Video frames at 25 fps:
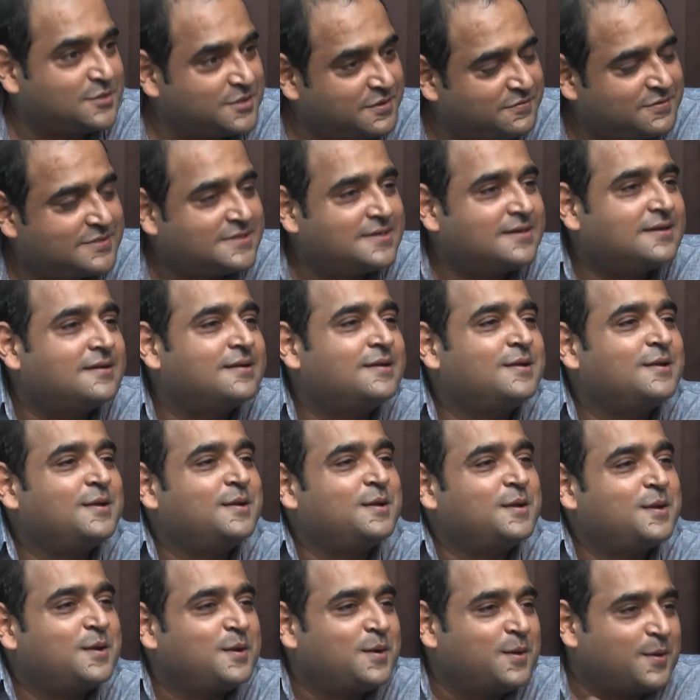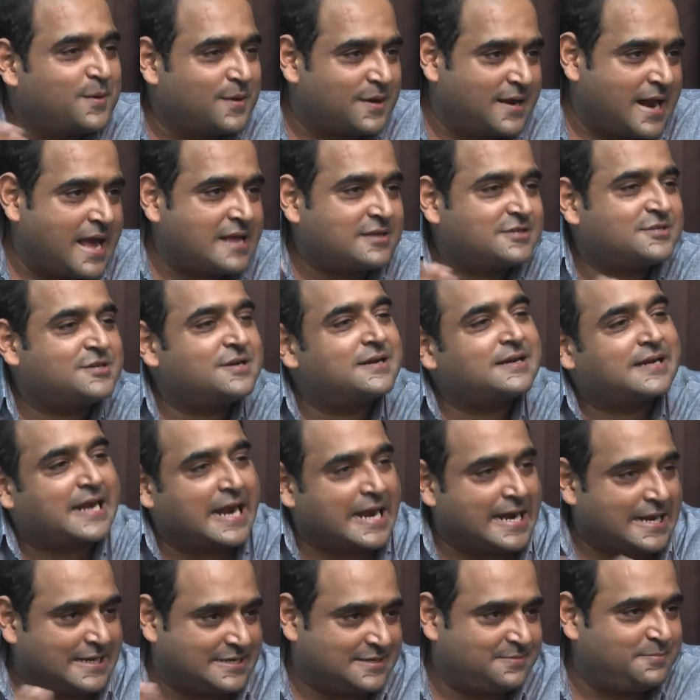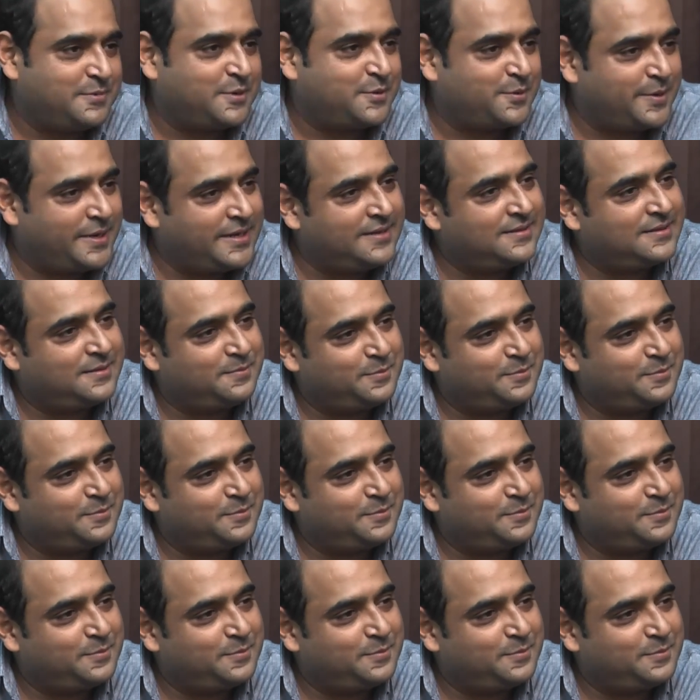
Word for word: So there was a, yeah. a natural connect between mm.